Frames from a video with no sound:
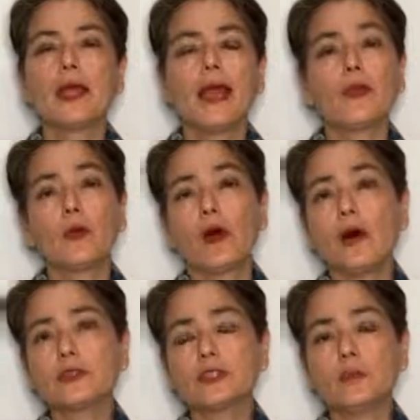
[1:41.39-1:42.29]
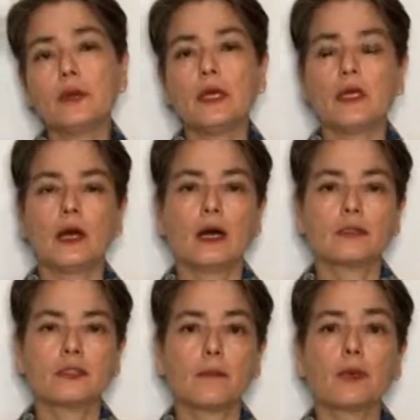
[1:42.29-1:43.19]
and there will also be
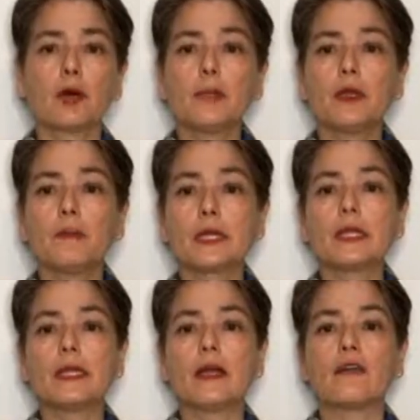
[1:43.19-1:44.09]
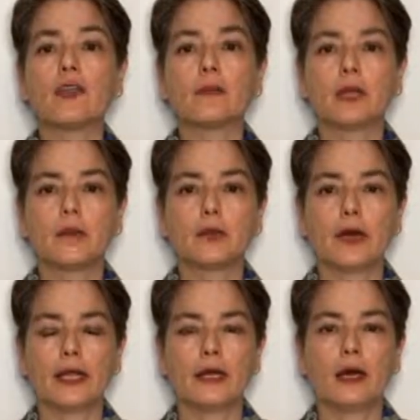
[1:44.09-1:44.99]
some permeability of the
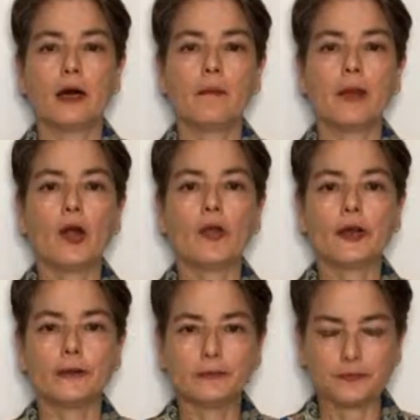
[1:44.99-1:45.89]
blood-brain barrier.